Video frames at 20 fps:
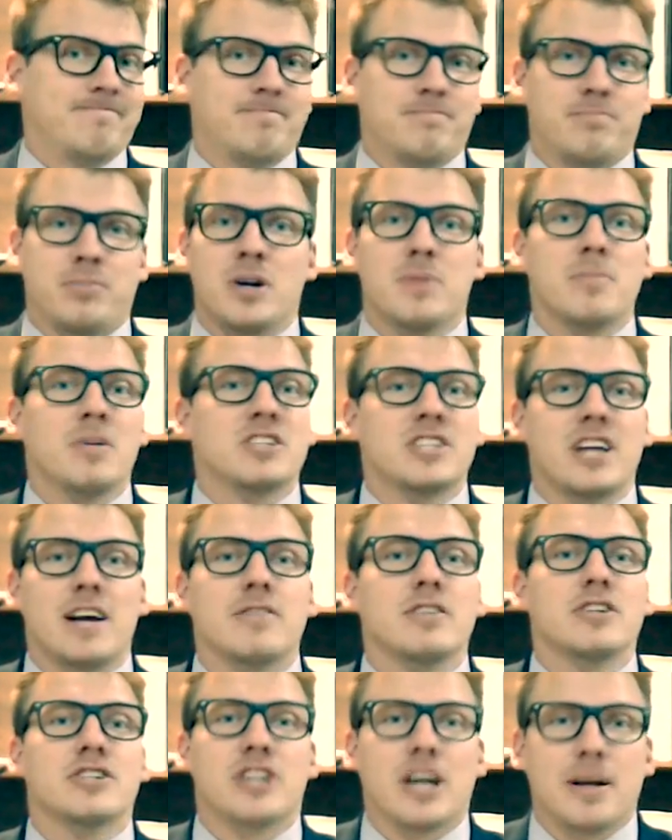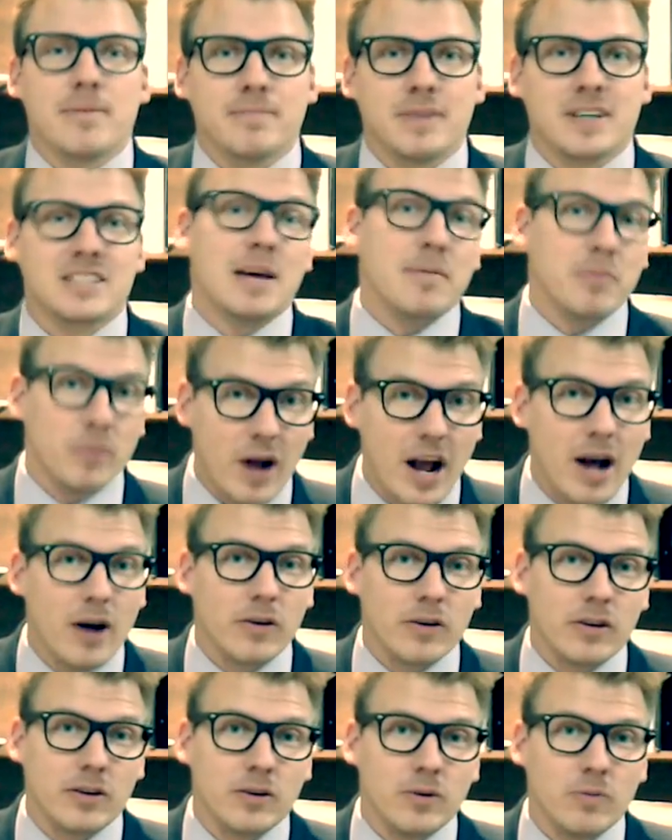pretty much every shape, except
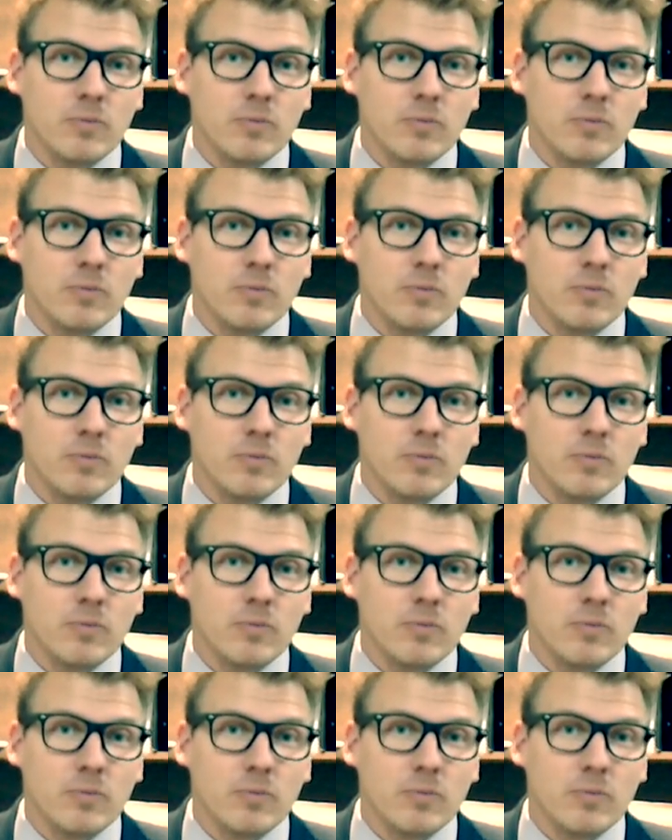round.